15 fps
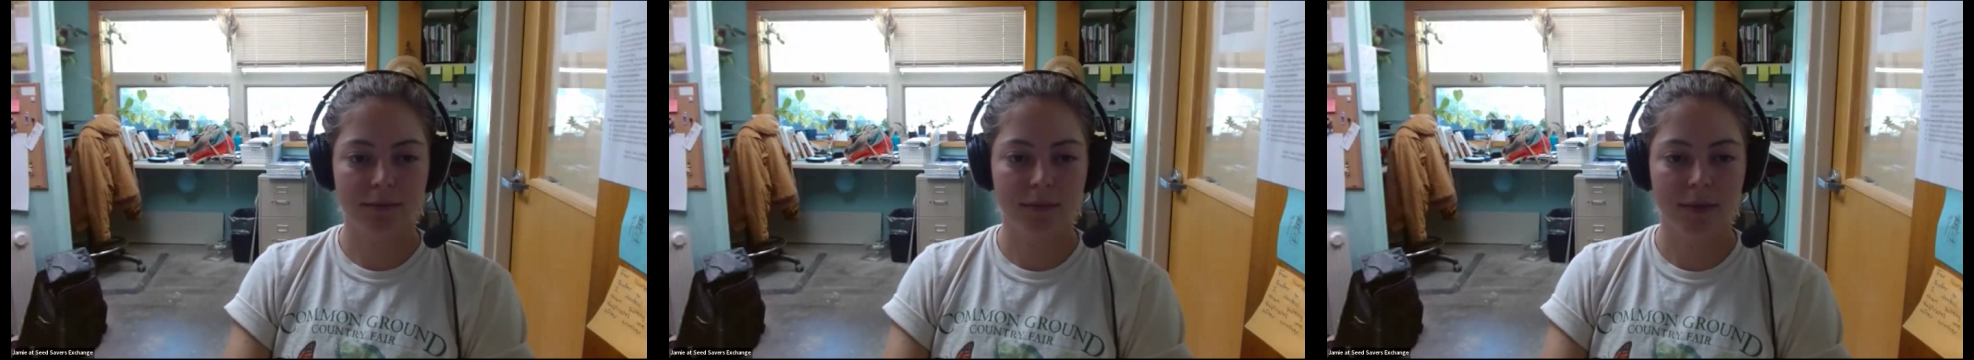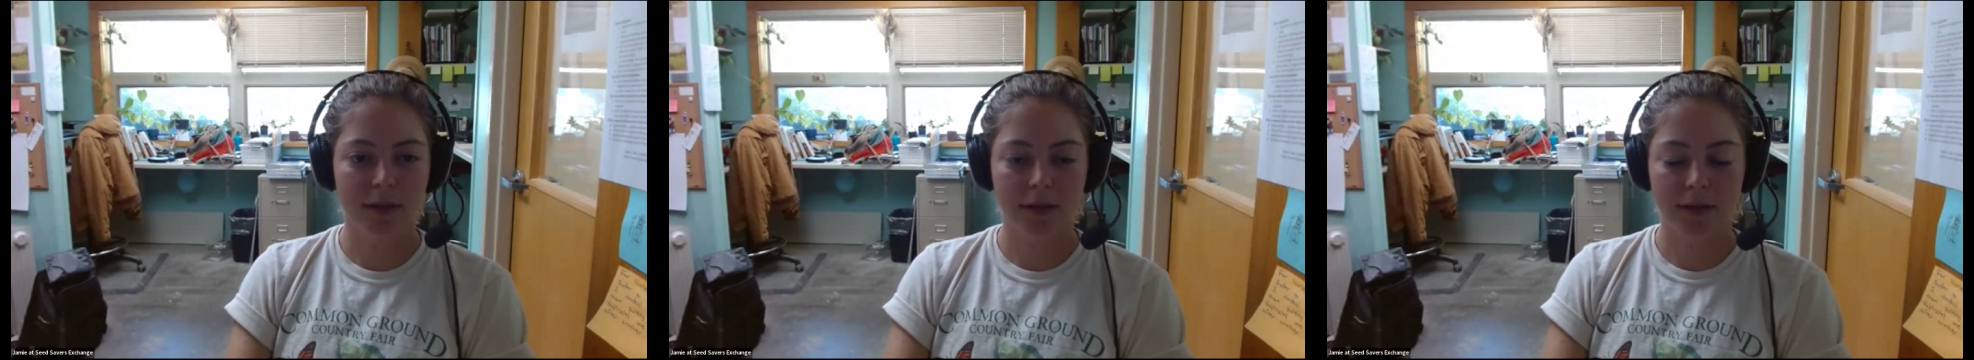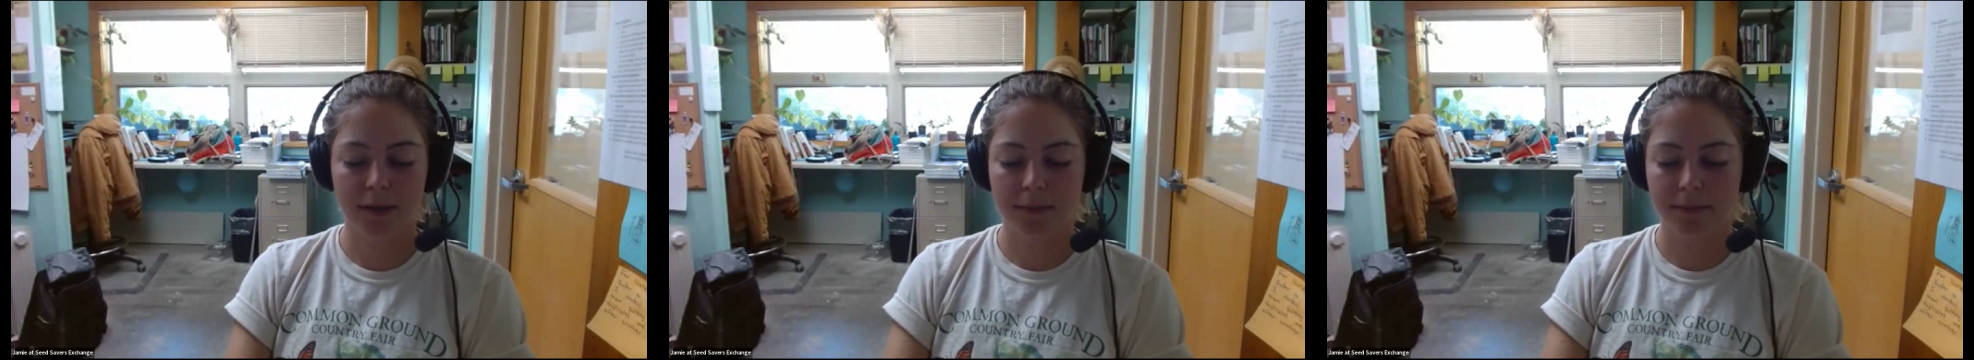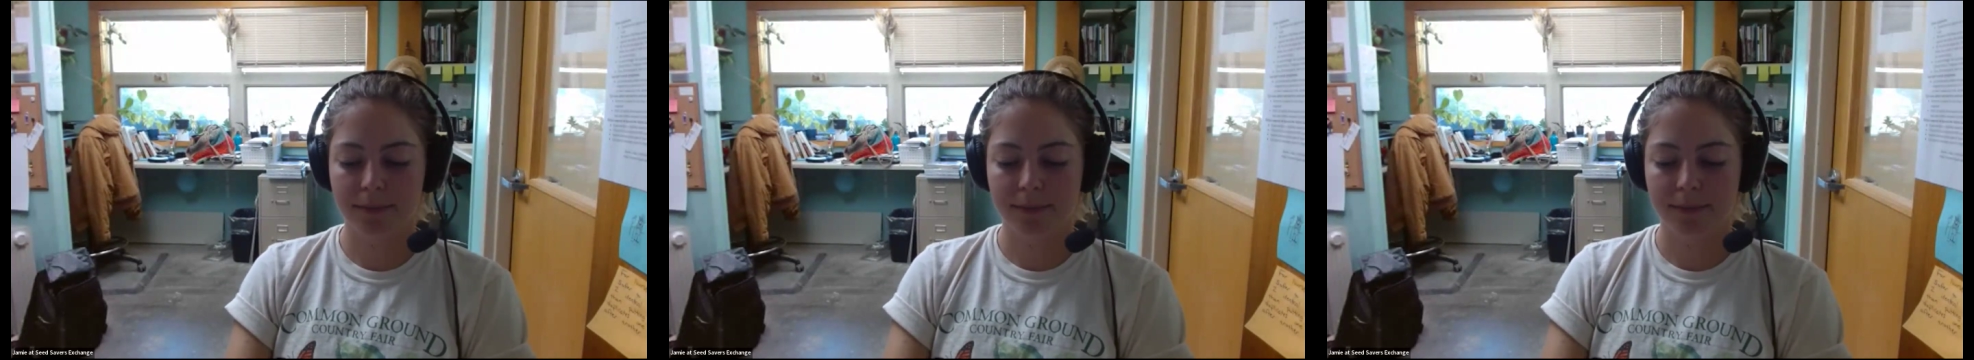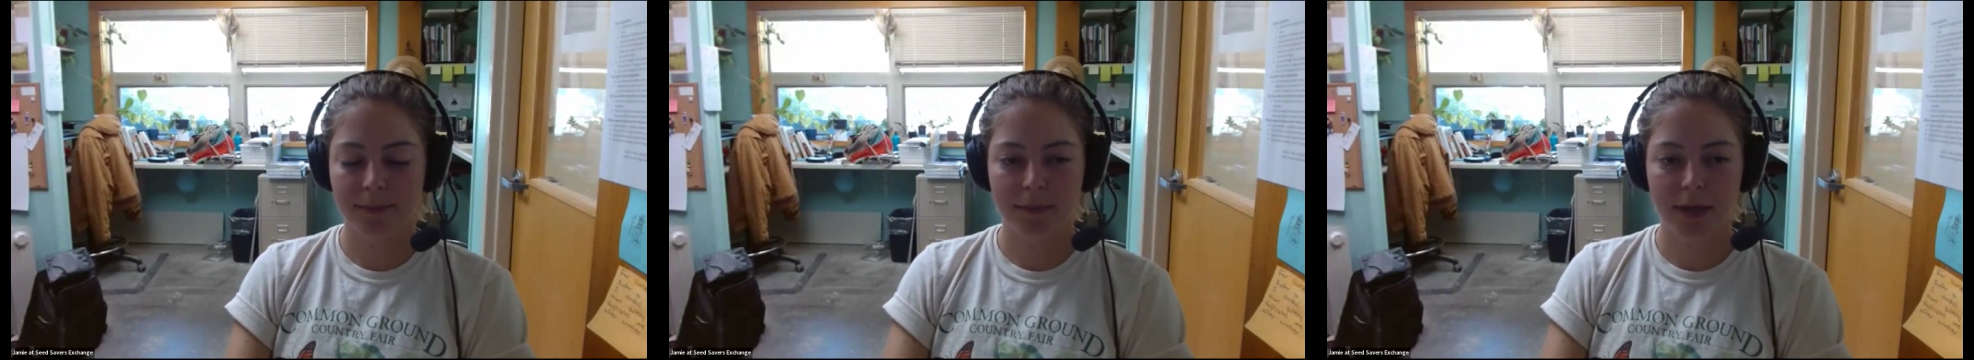The
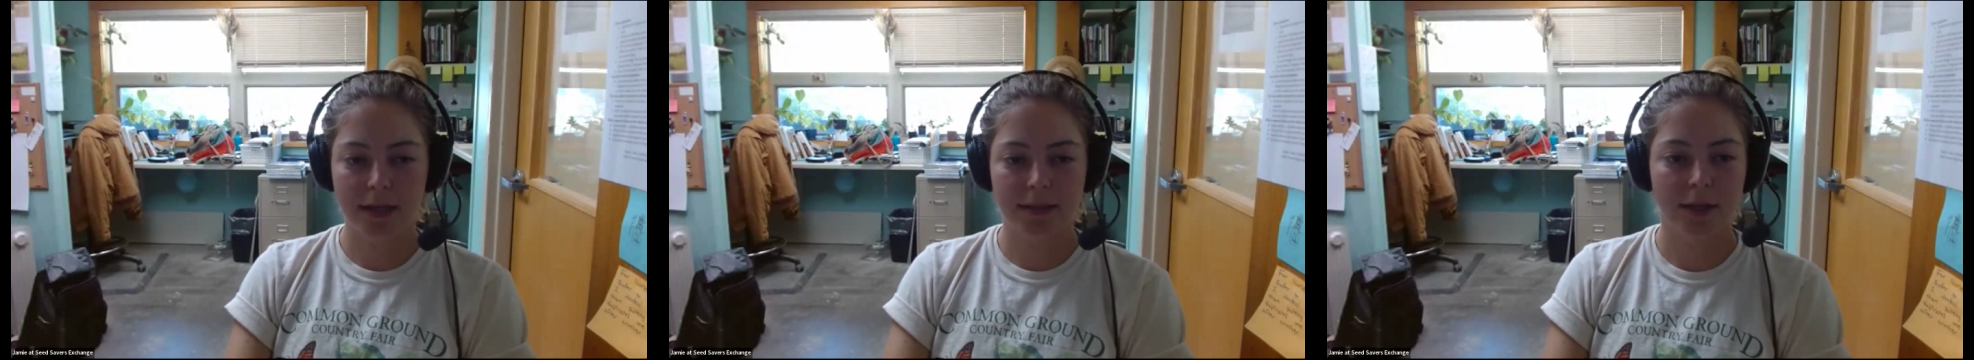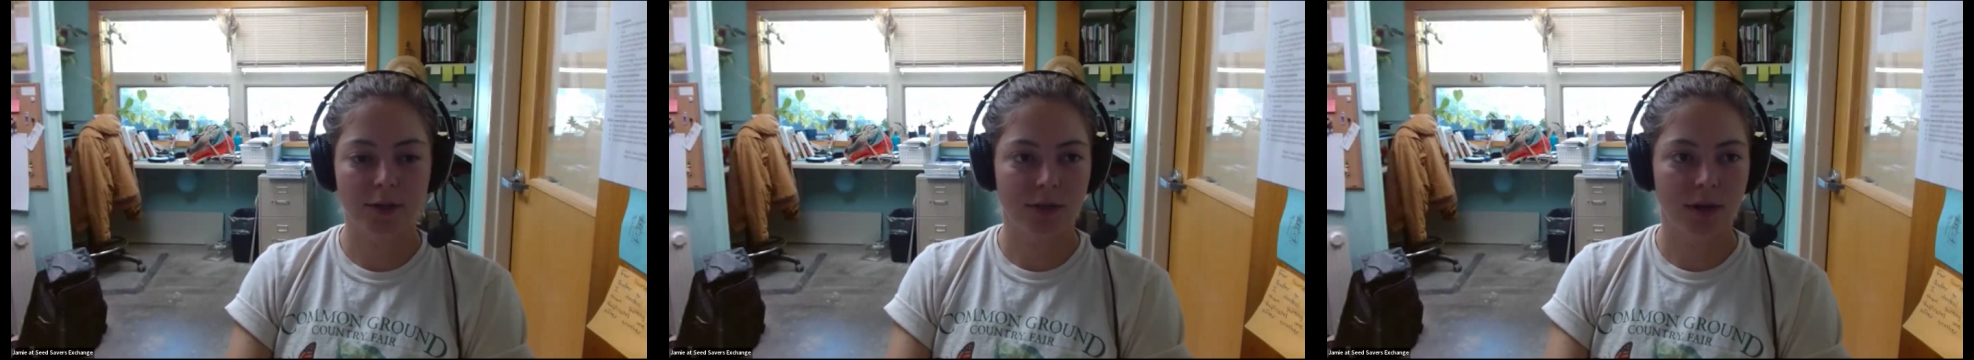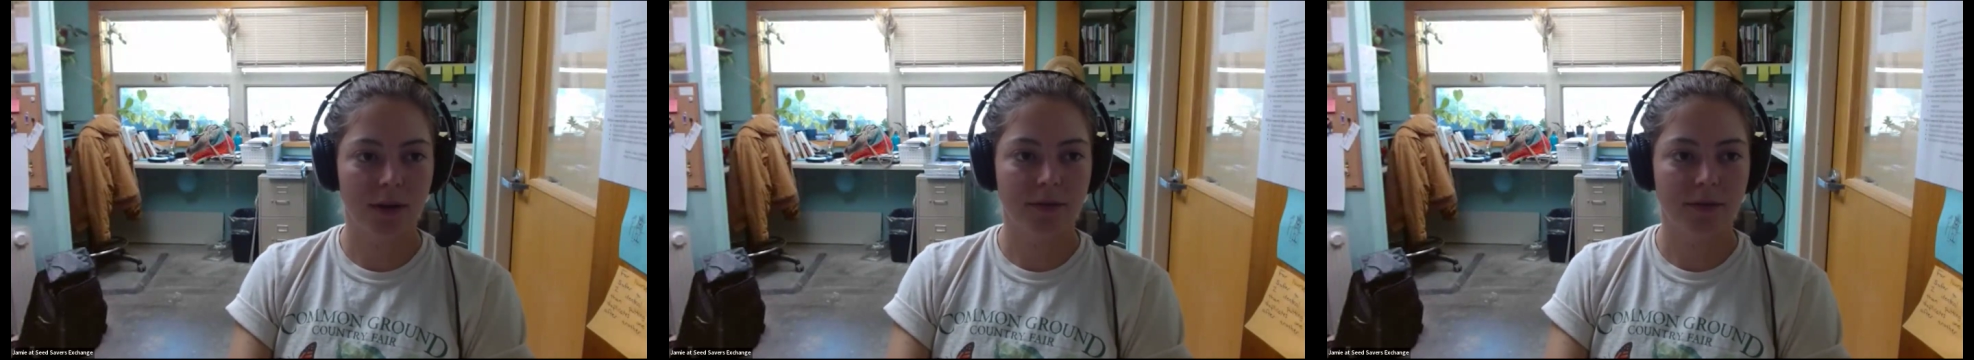extension